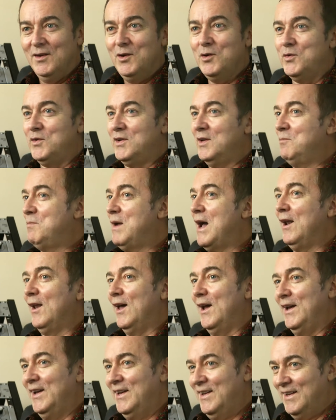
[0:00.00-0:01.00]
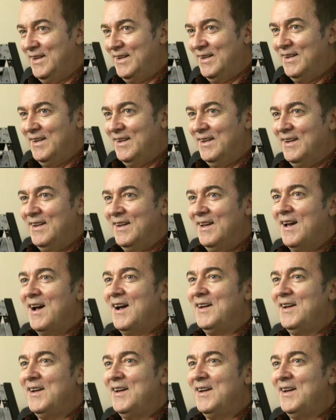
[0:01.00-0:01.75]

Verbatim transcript: who did ballet. Right.